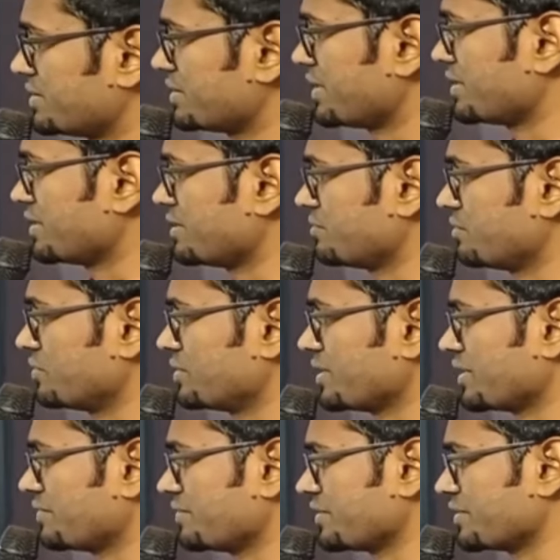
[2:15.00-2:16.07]
and input
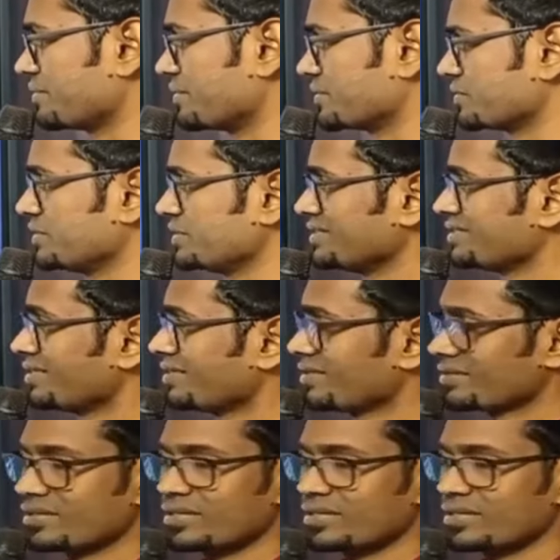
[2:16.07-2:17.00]
and variables. So these are